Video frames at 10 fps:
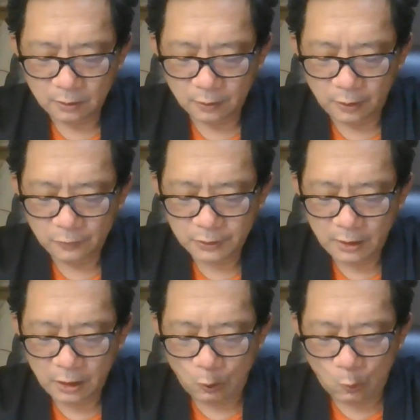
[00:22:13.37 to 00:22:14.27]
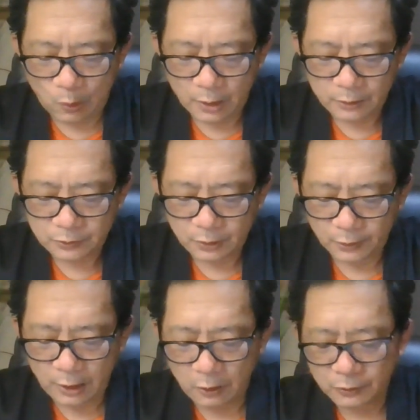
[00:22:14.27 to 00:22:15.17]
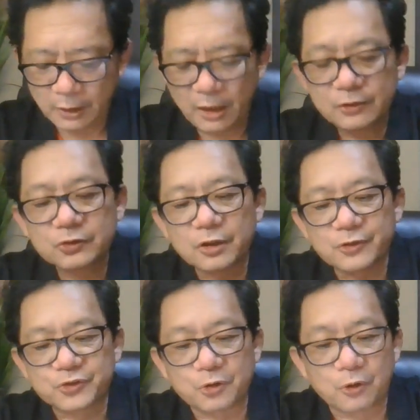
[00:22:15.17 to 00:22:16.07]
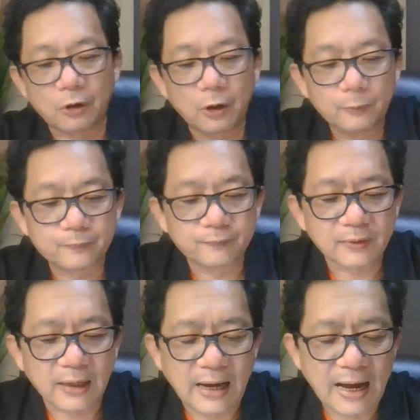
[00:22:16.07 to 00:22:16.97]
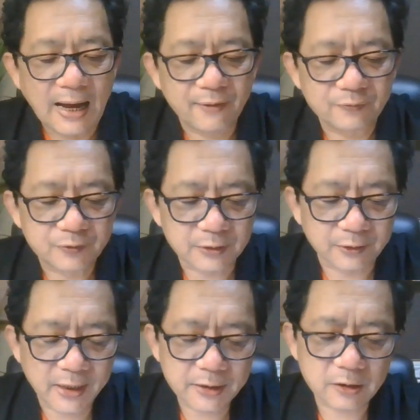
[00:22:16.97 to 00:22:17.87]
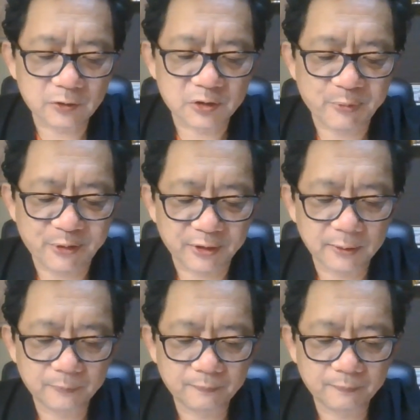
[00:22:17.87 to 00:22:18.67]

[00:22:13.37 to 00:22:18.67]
lording over the Lord ancestor and the natural spirit.